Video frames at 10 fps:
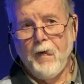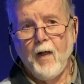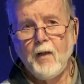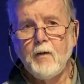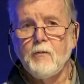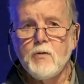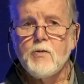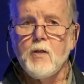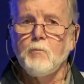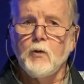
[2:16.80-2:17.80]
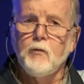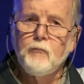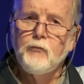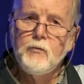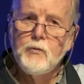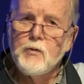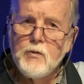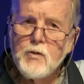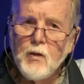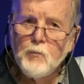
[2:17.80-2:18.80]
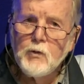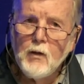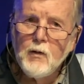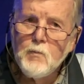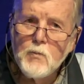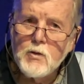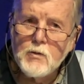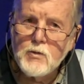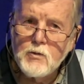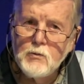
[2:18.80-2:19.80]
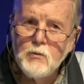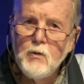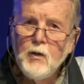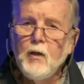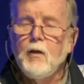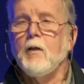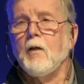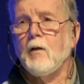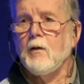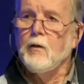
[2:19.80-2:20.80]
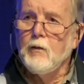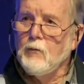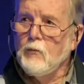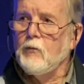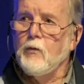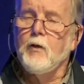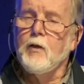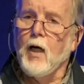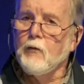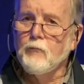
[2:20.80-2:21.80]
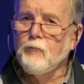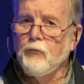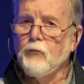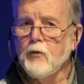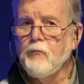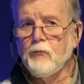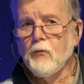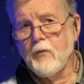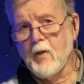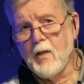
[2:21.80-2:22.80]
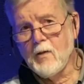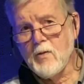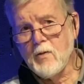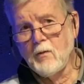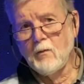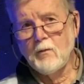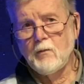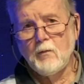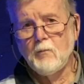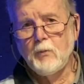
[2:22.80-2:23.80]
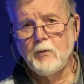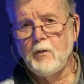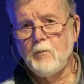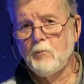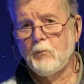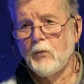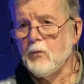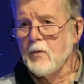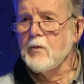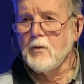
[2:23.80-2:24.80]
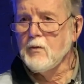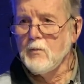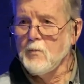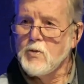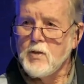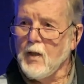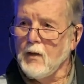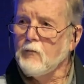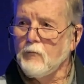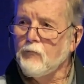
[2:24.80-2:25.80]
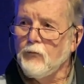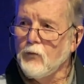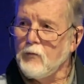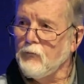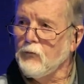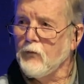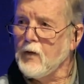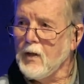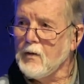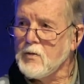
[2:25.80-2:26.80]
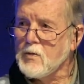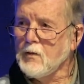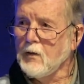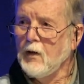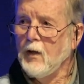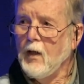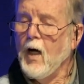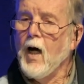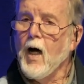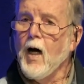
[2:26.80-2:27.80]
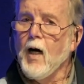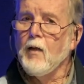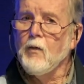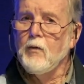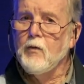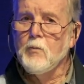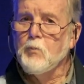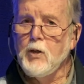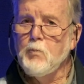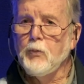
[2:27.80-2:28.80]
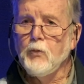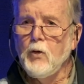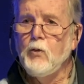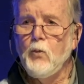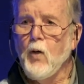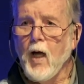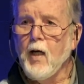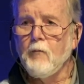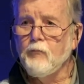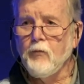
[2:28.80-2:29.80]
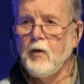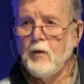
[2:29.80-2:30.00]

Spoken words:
And there is some confusion sometimes as to the 144,000. But in broad terms, the 144,000 are the people who have,